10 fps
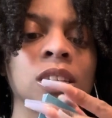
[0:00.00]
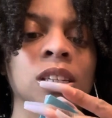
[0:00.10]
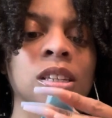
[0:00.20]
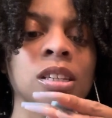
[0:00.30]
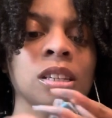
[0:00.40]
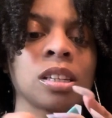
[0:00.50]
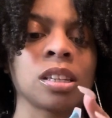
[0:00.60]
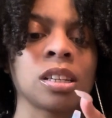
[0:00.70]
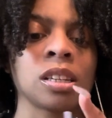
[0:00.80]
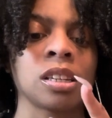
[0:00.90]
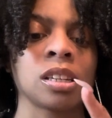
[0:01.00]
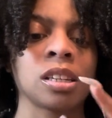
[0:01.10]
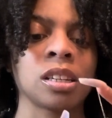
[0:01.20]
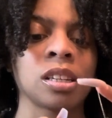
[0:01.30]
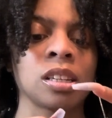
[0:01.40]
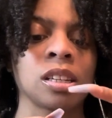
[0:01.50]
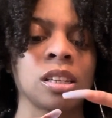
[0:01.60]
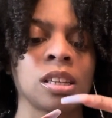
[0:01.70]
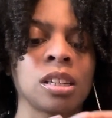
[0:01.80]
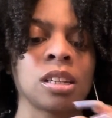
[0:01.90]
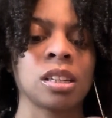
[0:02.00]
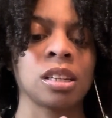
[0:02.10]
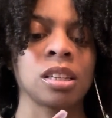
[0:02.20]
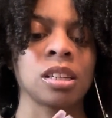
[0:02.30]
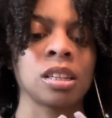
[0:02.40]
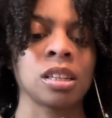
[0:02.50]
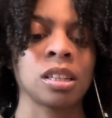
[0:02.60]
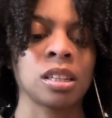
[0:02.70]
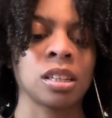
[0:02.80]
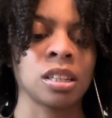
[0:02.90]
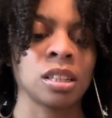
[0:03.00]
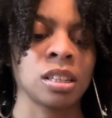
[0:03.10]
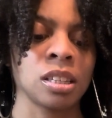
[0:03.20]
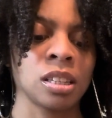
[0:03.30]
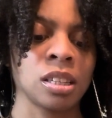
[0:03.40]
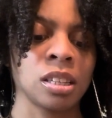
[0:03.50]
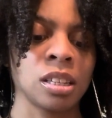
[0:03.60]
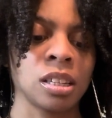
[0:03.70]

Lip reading: [no speech]